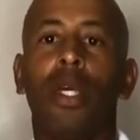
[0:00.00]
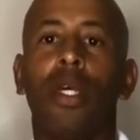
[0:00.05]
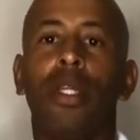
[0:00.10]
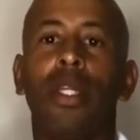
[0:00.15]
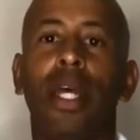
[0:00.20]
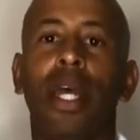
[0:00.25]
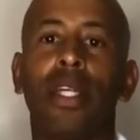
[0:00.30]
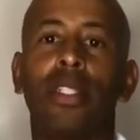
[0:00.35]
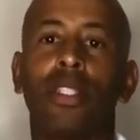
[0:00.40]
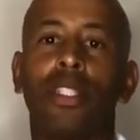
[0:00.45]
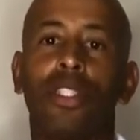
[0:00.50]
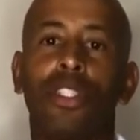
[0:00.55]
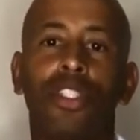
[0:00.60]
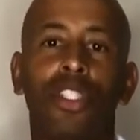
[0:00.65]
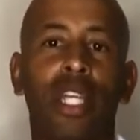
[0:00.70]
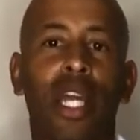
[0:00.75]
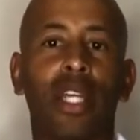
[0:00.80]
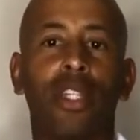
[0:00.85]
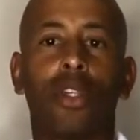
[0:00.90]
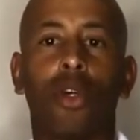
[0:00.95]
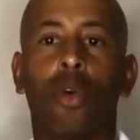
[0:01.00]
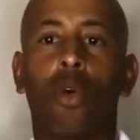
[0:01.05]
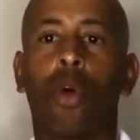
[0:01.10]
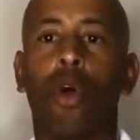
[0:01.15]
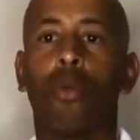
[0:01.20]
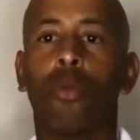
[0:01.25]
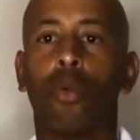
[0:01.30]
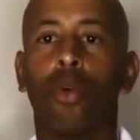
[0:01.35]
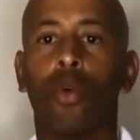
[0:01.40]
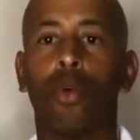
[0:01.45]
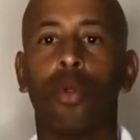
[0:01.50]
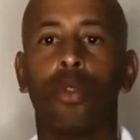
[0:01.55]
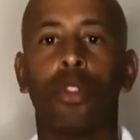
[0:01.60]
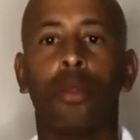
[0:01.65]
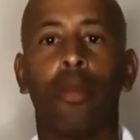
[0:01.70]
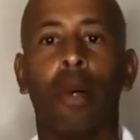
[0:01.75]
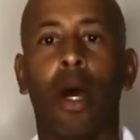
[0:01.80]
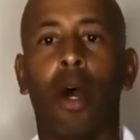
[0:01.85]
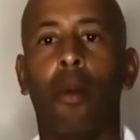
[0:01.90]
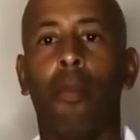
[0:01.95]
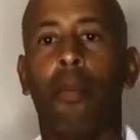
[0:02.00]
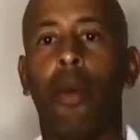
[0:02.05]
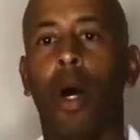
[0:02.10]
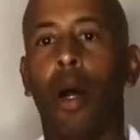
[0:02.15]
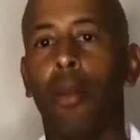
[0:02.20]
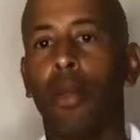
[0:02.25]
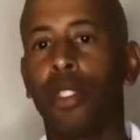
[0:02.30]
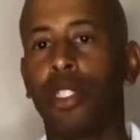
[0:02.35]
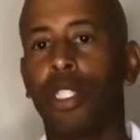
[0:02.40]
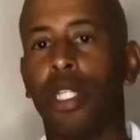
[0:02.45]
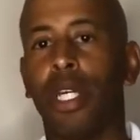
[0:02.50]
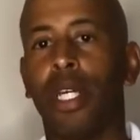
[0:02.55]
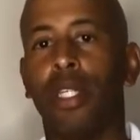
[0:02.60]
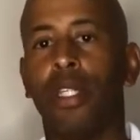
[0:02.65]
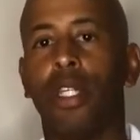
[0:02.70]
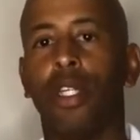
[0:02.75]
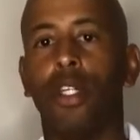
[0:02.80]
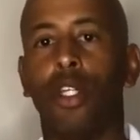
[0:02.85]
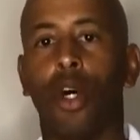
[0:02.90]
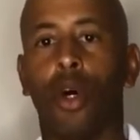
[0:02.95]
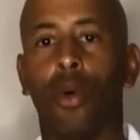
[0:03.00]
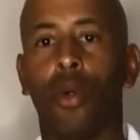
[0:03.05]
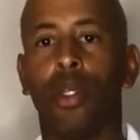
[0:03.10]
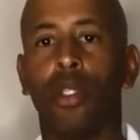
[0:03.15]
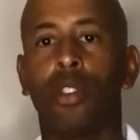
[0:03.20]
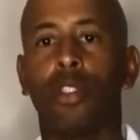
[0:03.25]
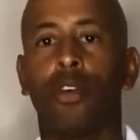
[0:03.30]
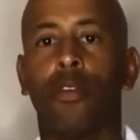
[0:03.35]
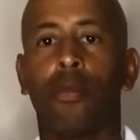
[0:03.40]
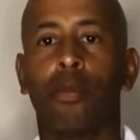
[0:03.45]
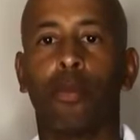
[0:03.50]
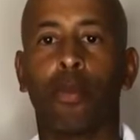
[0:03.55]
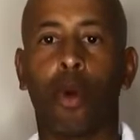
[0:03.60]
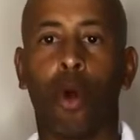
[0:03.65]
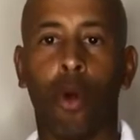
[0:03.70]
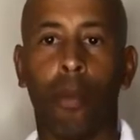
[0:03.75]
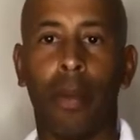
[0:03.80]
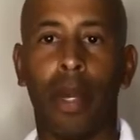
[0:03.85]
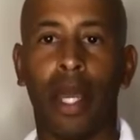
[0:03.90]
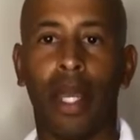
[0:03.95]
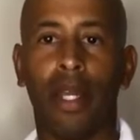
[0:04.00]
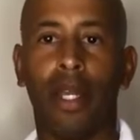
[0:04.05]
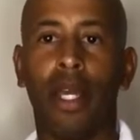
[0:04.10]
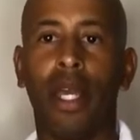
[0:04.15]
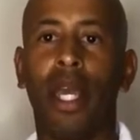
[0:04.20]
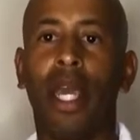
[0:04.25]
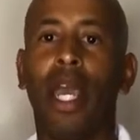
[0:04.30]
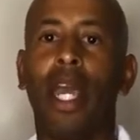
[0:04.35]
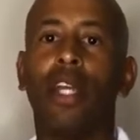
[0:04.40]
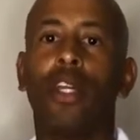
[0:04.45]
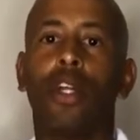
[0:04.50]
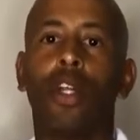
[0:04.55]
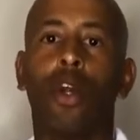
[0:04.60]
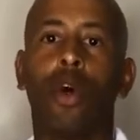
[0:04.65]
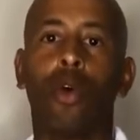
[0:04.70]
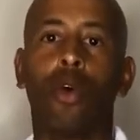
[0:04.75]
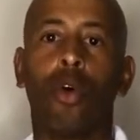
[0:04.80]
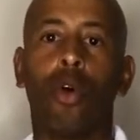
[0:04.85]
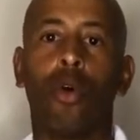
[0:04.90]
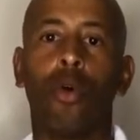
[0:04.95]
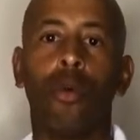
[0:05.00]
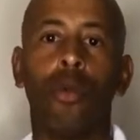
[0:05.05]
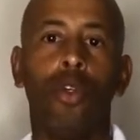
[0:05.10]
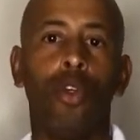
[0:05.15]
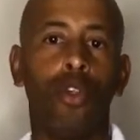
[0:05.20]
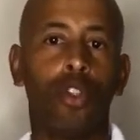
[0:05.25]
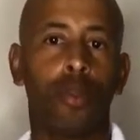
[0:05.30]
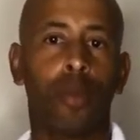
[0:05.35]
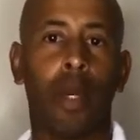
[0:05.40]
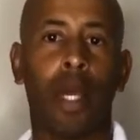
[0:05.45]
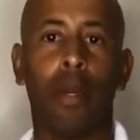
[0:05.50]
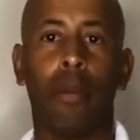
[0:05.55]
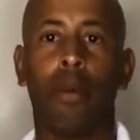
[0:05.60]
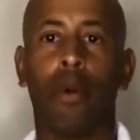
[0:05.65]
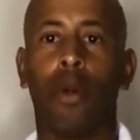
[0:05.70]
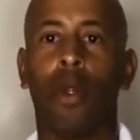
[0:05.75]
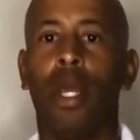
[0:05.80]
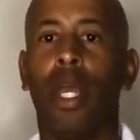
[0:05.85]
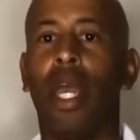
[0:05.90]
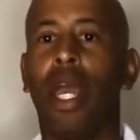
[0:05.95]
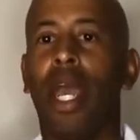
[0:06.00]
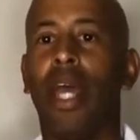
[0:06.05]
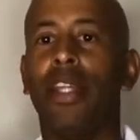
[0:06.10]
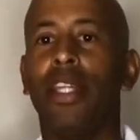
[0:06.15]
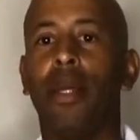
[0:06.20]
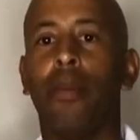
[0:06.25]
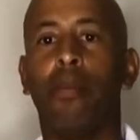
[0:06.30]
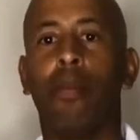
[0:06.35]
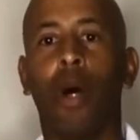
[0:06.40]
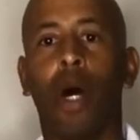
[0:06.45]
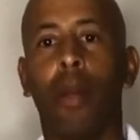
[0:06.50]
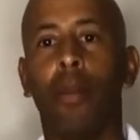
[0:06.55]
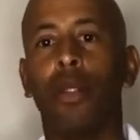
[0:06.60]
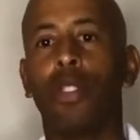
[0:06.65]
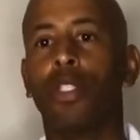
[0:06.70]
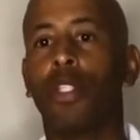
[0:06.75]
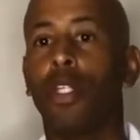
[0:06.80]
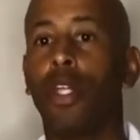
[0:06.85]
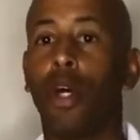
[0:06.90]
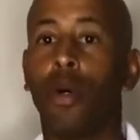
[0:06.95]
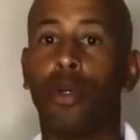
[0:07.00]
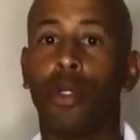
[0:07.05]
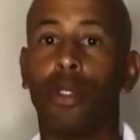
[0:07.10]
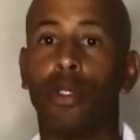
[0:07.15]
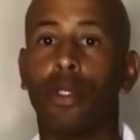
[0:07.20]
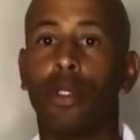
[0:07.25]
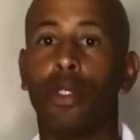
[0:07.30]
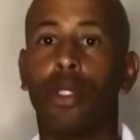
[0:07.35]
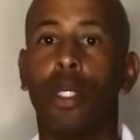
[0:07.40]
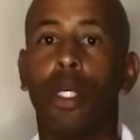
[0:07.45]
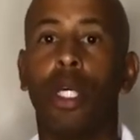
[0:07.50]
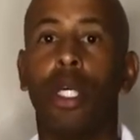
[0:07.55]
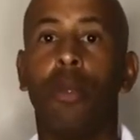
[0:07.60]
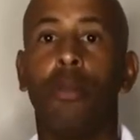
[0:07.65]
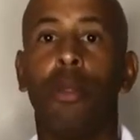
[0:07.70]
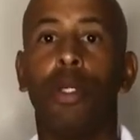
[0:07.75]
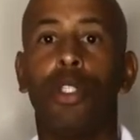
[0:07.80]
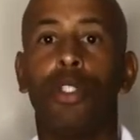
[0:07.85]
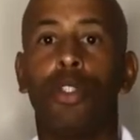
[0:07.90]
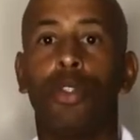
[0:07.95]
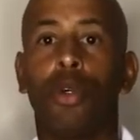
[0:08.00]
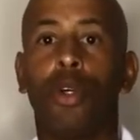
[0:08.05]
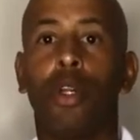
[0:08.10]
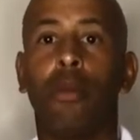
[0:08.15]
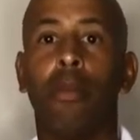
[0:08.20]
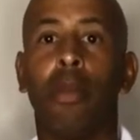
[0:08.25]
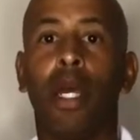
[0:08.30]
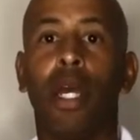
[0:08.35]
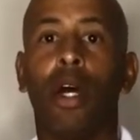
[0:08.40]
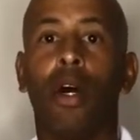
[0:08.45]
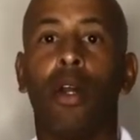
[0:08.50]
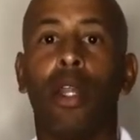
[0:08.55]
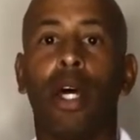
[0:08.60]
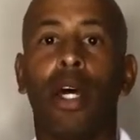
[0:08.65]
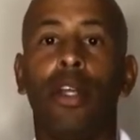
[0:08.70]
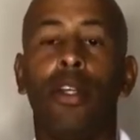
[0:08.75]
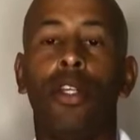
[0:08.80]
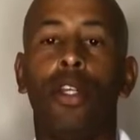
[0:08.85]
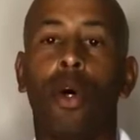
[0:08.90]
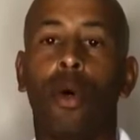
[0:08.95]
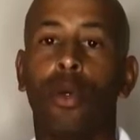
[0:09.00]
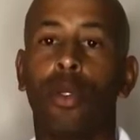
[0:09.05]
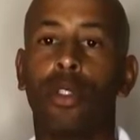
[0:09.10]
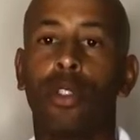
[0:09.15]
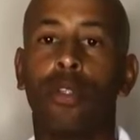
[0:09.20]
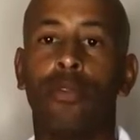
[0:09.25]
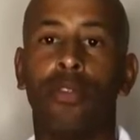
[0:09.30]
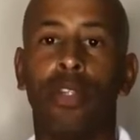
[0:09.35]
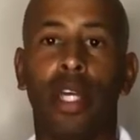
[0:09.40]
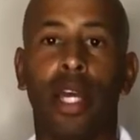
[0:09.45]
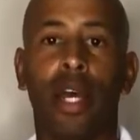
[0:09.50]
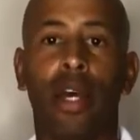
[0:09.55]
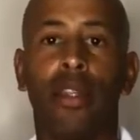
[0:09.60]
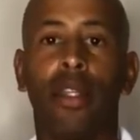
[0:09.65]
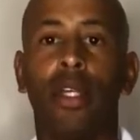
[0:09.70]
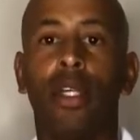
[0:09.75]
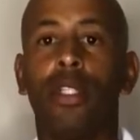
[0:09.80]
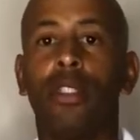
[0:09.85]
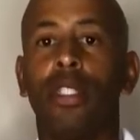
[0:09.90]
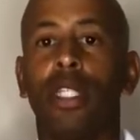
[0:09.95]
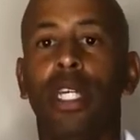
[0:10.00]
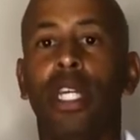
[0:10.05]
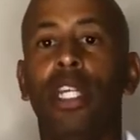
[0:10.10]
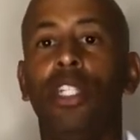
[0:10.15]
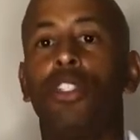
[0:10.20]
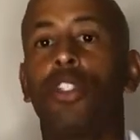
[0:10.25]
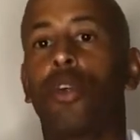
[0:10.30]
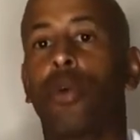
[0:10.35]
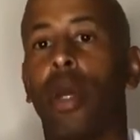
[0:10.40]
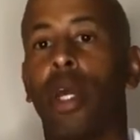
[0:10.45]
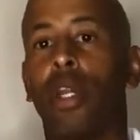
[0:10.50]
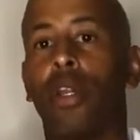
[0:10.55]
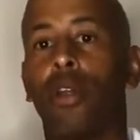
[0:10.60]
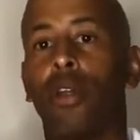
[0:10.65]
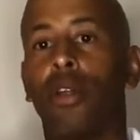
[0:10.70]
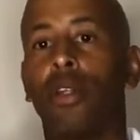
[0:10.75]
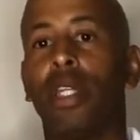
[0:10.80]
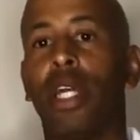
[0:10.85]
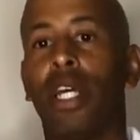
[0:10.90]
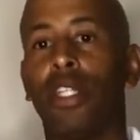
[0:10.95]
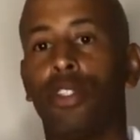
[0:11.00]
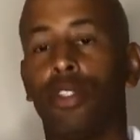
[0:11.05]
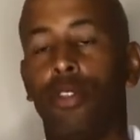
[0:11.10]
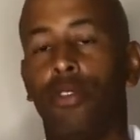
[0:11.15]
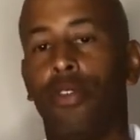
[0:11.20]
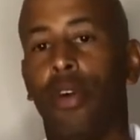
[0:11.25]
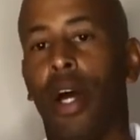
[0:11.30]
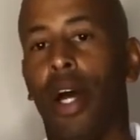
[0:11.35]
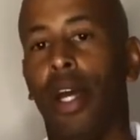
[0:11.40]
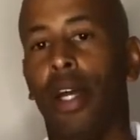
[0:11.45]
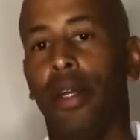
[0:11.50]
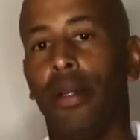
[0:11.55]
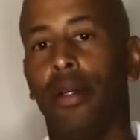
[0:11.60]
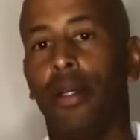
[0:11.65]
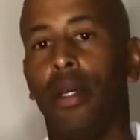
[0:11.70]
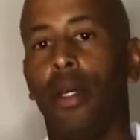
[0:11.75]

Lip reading: Next is check the court rules about publishing the notice of probate in a local newspaper and then publish the notice. Be sure to mail a notice of death to each creditor that you find.